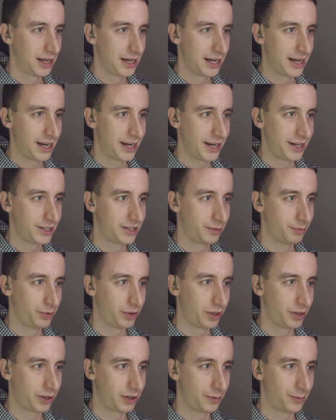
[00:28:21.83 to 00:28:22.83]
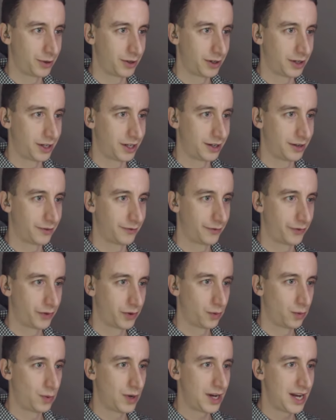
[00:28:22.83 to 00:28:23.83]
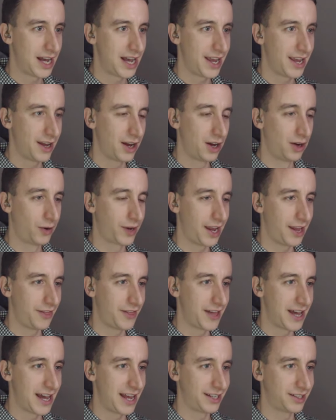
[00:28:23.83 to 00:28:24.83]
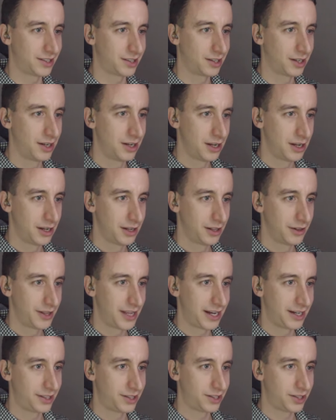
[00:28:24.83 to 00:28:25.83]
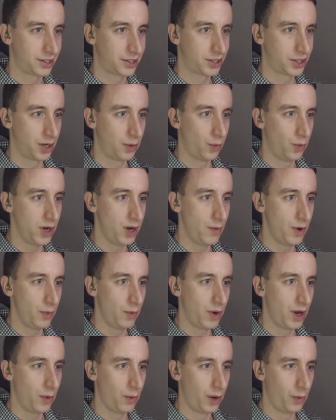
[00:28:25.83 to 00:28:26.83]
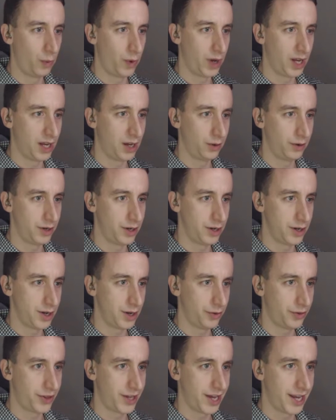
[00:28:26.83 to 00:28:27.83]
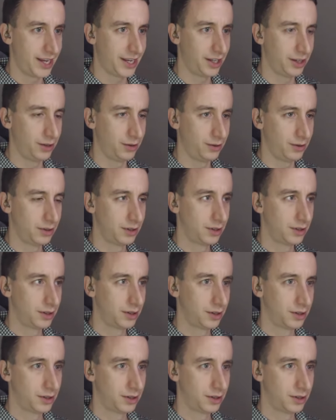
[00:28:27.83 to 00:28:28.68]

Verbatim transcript: I should put armor on. Why? Okay, that is... That is just so... Whoa, whoa, whoa, whoa, whoa! No, thank you!